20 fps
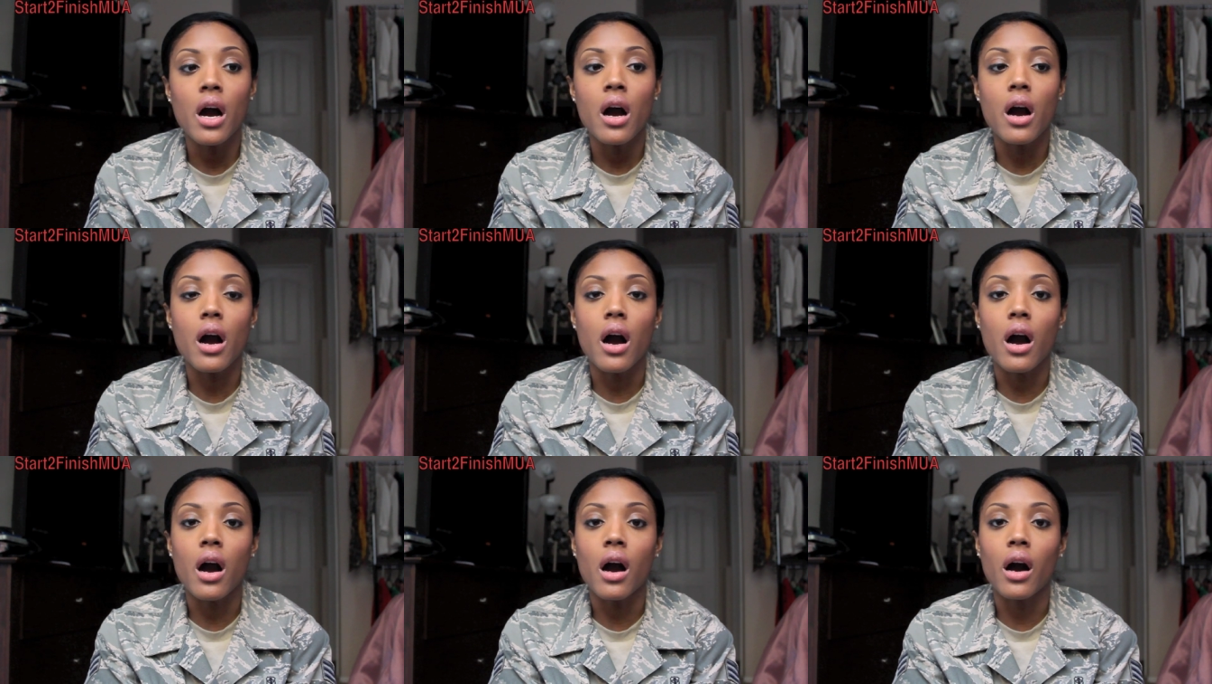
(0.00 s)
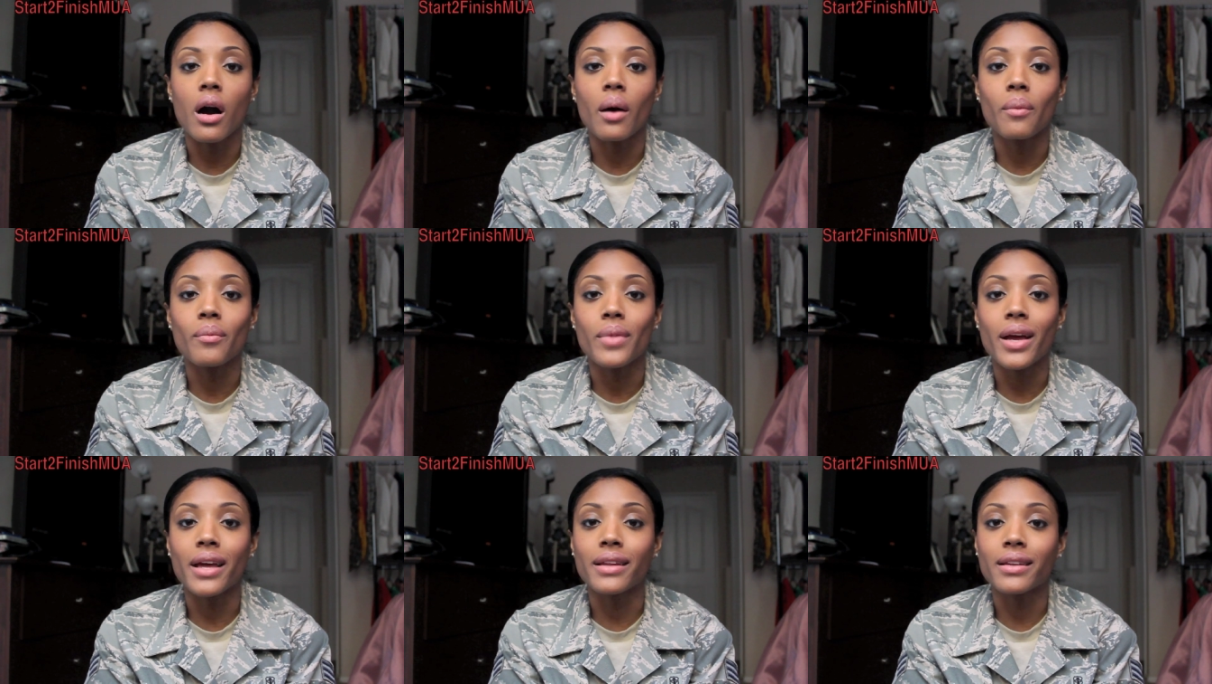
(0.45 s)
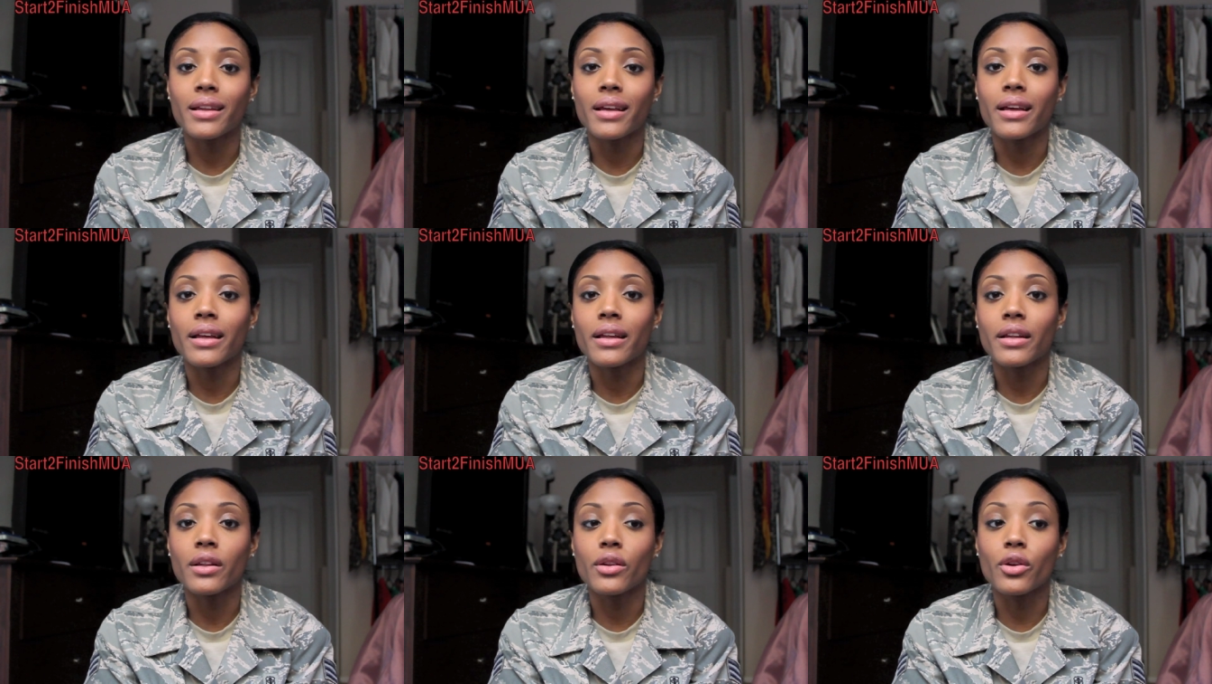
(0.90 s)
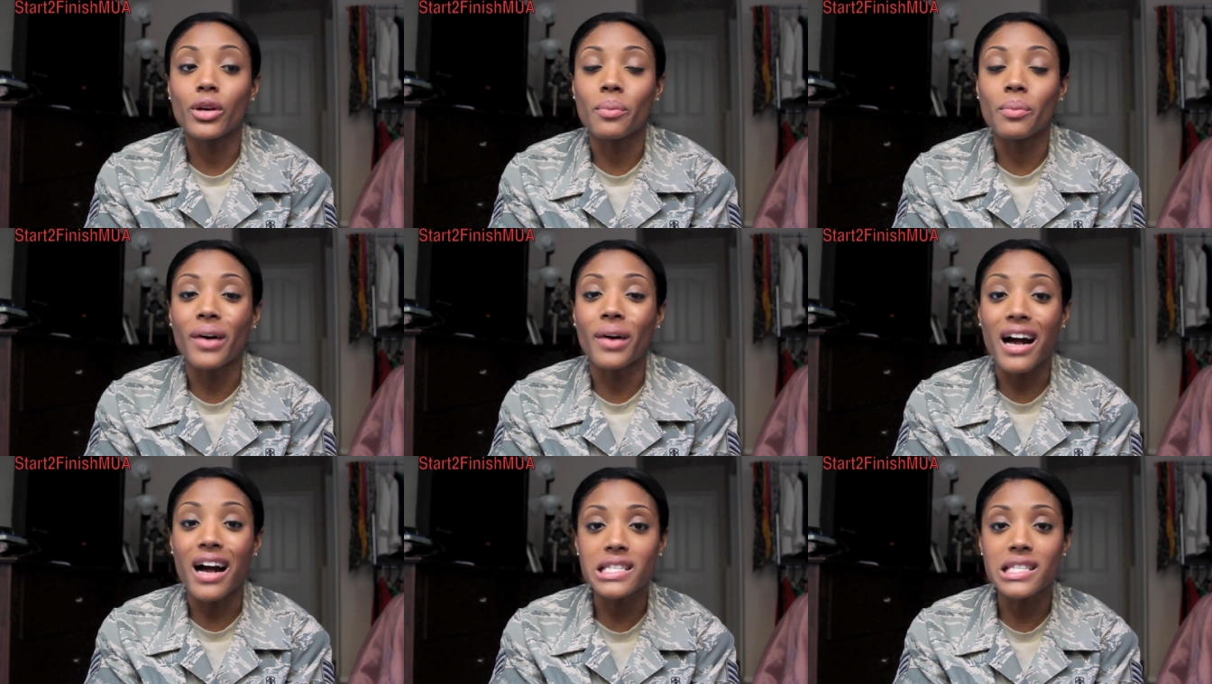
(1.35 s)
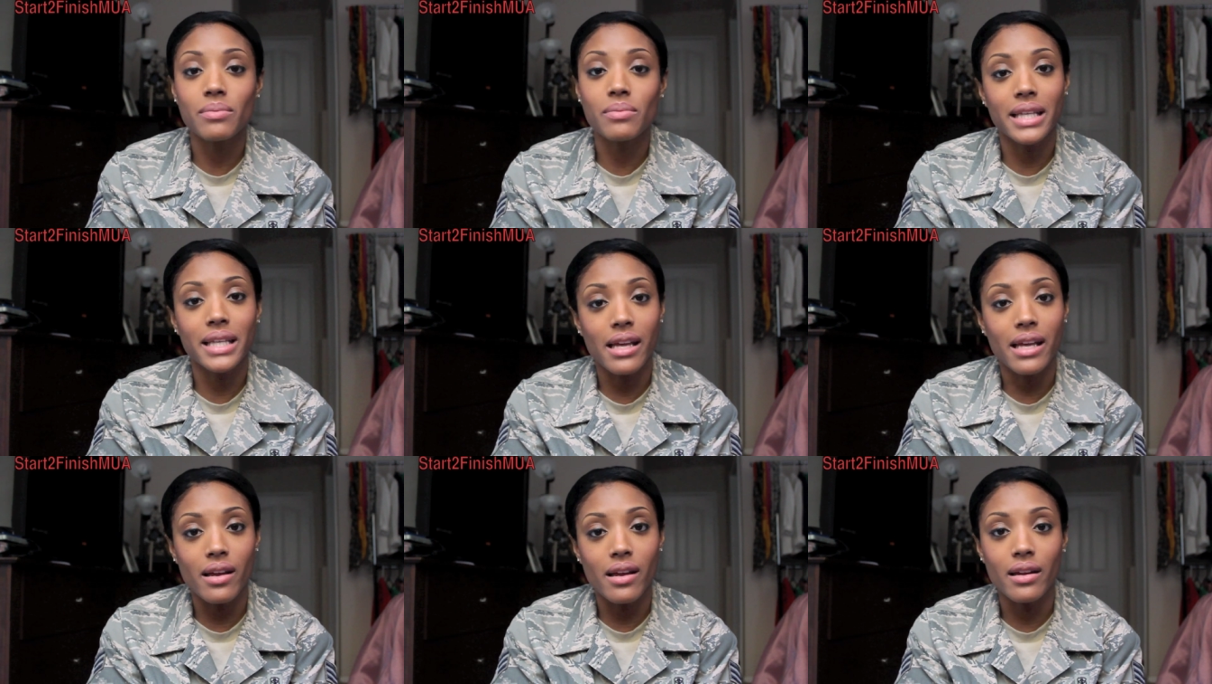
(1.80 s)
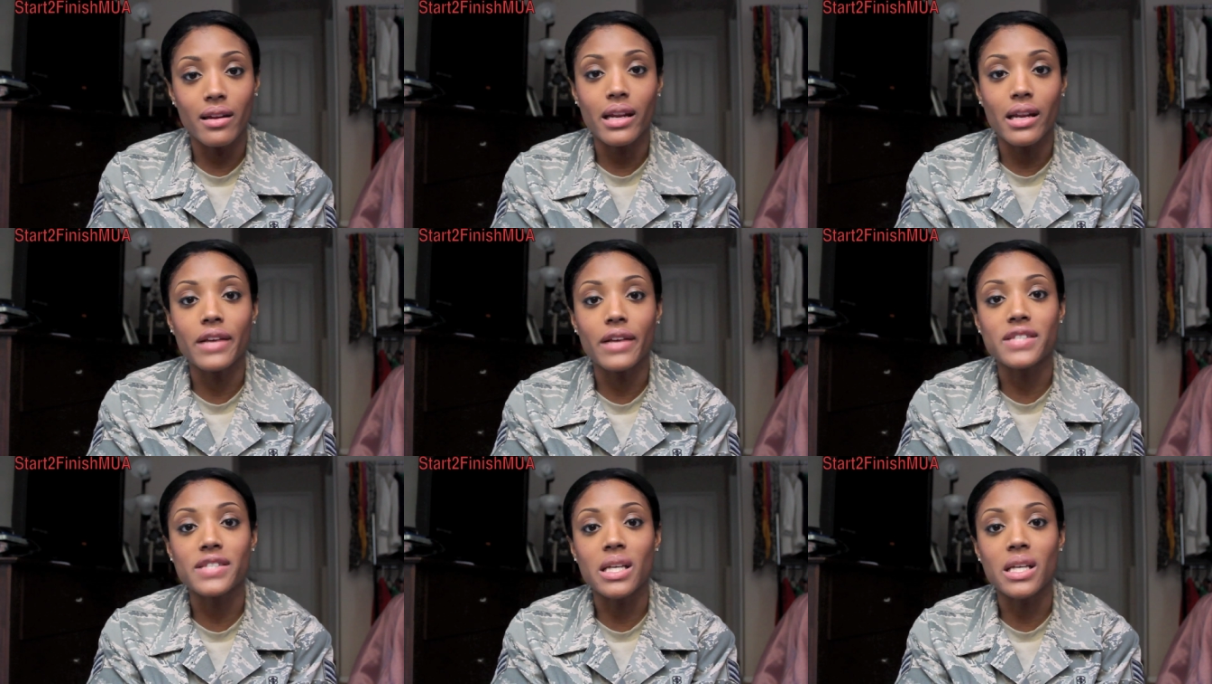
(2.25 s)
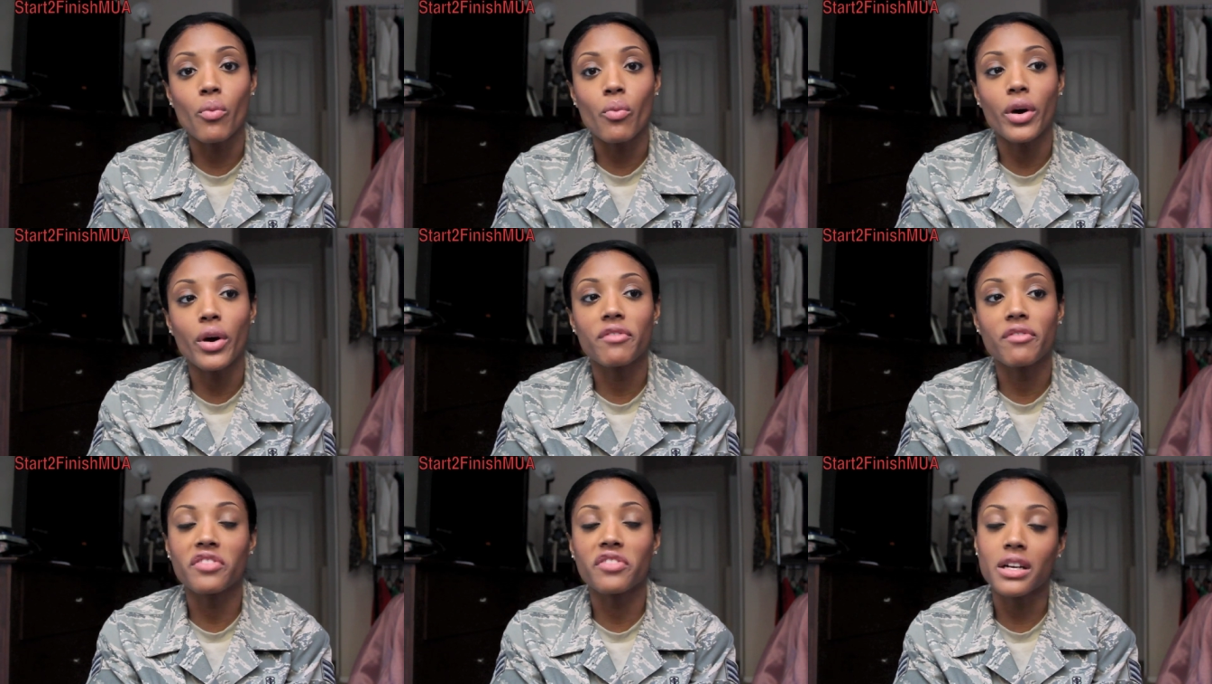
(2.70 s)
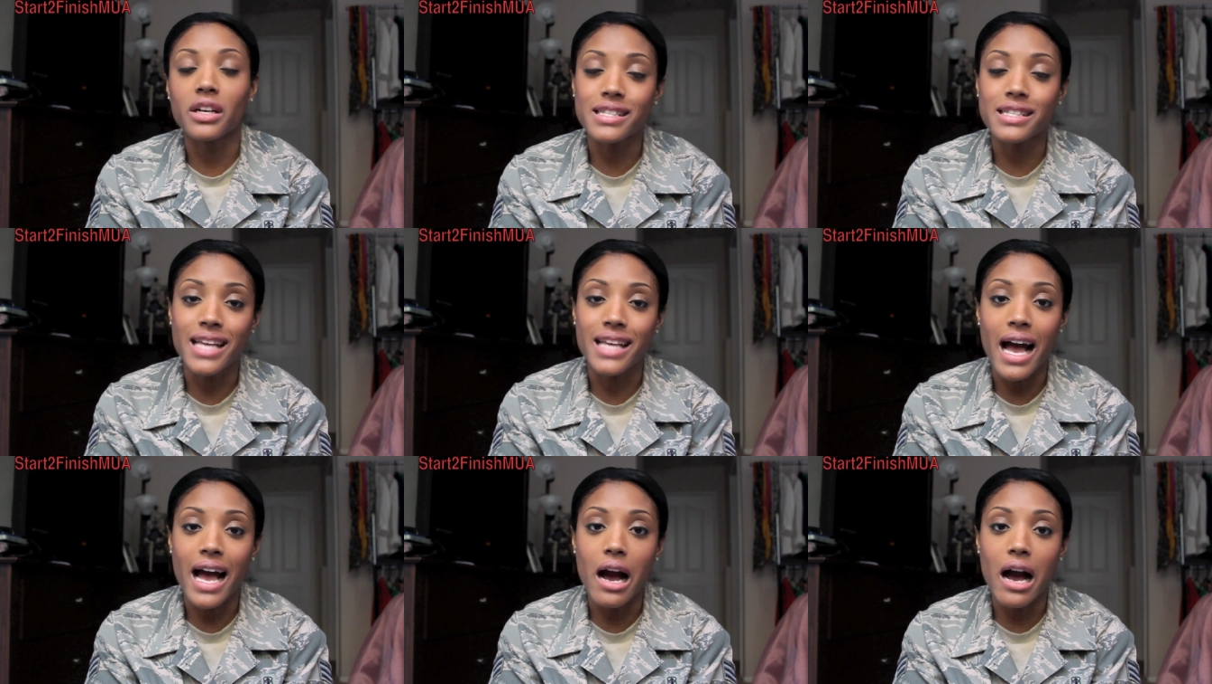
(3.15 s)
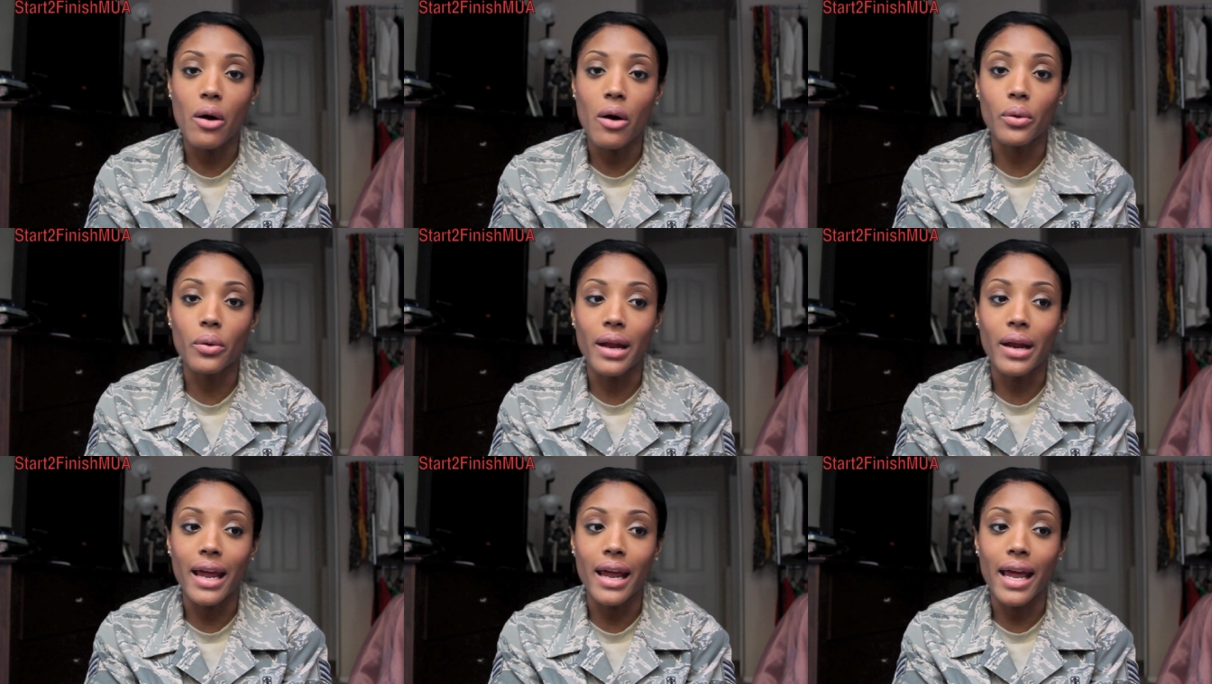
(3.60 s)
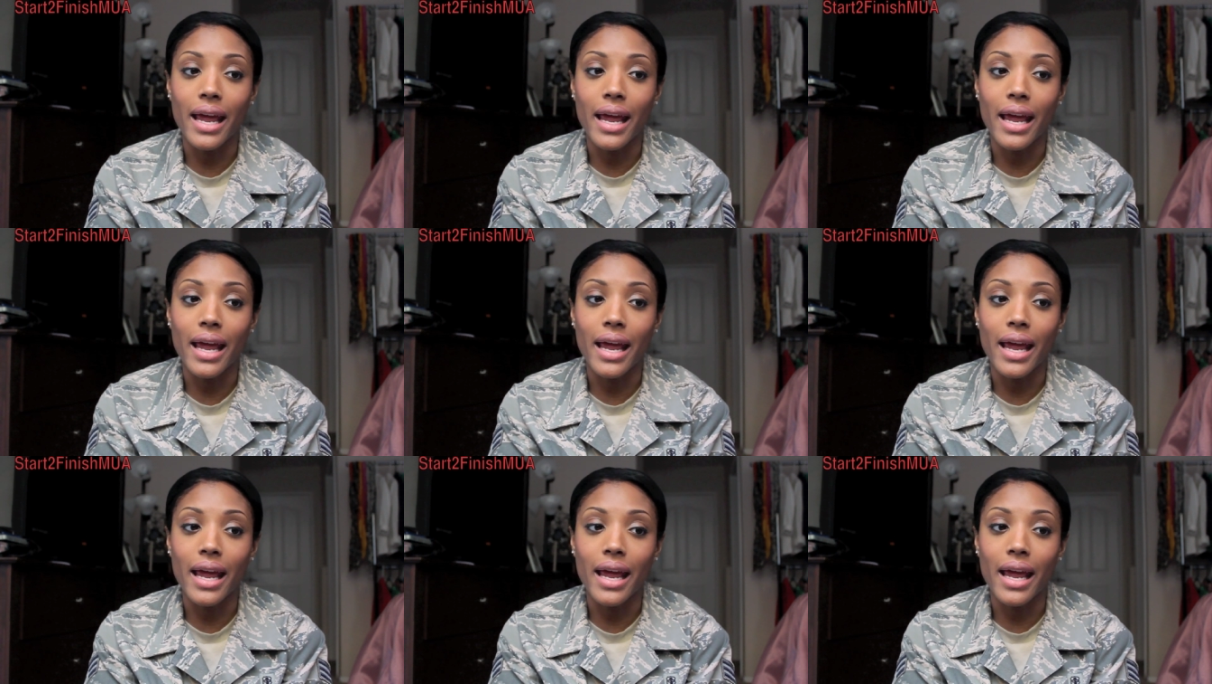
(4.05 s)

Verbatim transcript: and then you can possibly get it if someone flunks out